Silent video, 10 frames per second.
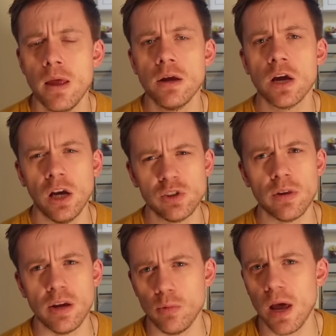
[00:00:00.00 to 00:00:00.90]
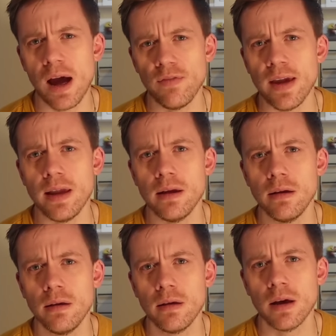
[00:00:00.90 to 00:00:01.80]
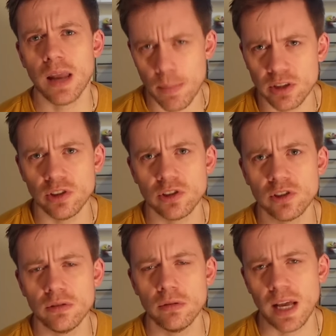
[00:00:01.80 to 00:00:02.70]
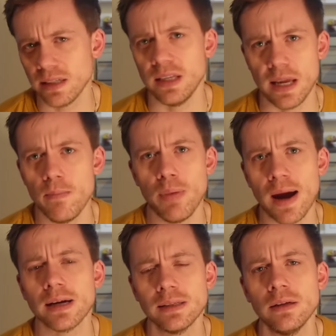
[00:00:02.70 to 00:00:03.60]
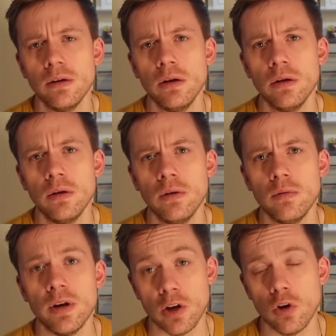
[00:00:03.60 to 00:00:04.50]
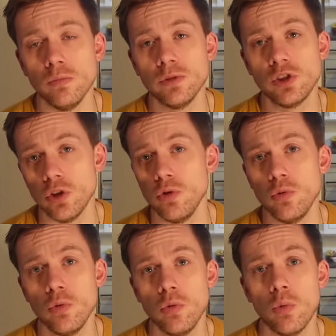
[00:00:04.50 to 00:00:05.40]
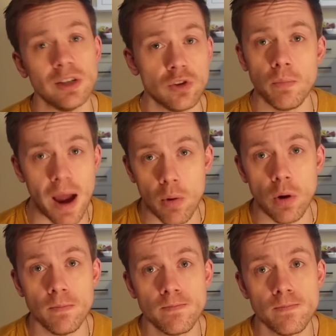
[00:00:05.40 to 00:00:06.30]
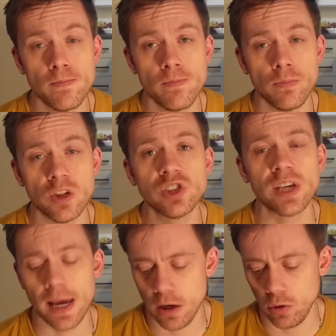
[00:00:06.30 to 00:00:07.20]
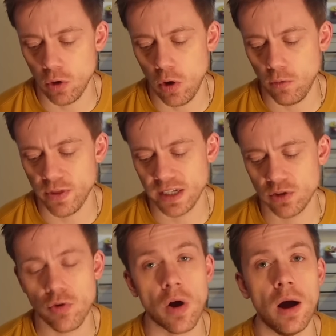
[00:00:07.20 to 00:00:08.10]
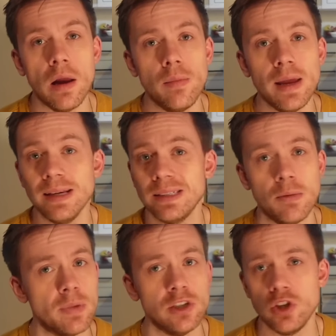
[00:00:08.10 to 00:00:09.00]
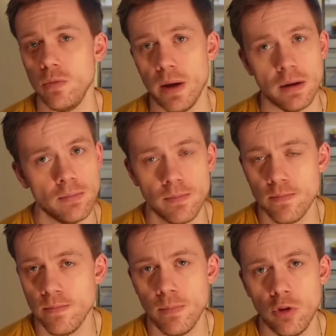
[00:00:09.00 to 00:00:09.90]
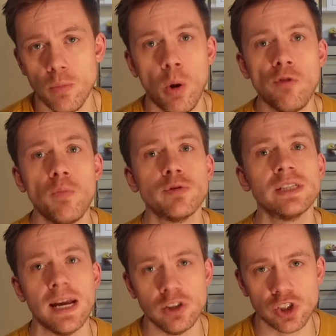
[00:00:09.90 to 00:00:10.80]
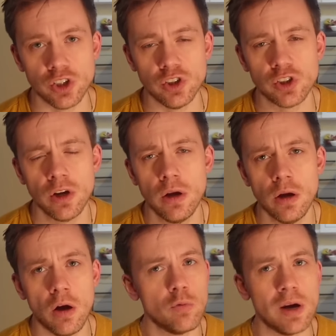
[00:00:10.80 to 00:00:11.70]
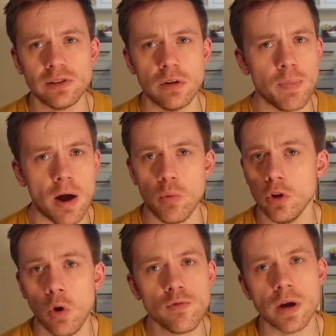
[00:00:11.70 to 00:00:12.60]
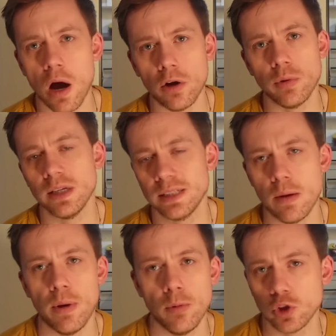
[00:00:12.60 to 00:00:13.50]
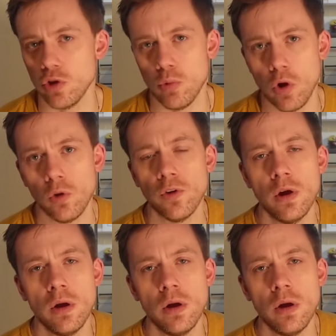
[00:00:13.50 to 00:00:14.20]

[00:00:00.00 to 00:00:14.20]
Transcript: Gaza, I think, will have a calamitous lasting impact when it comes to Western power. The scale of this crime is simply too big. The moral pretensions of Western power were long regarded with contempt by much of the world